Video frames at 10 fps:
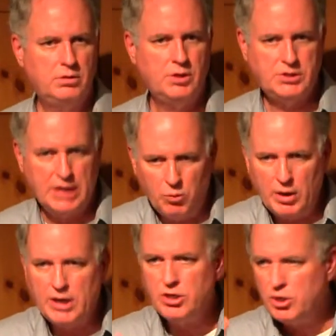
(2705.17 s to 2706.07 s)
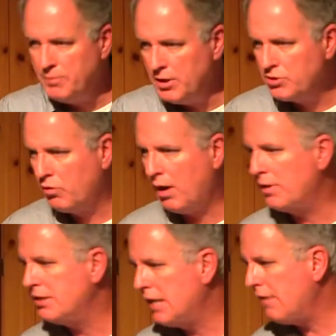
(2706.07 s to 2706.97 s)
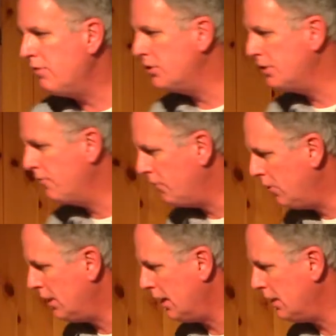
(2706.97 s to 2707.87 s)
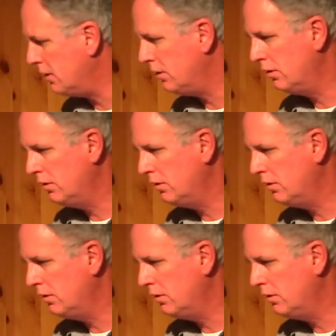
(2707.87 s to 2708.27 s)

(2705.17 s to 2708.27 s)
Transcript: Just stay away until your beards grow out. But David is infuriated.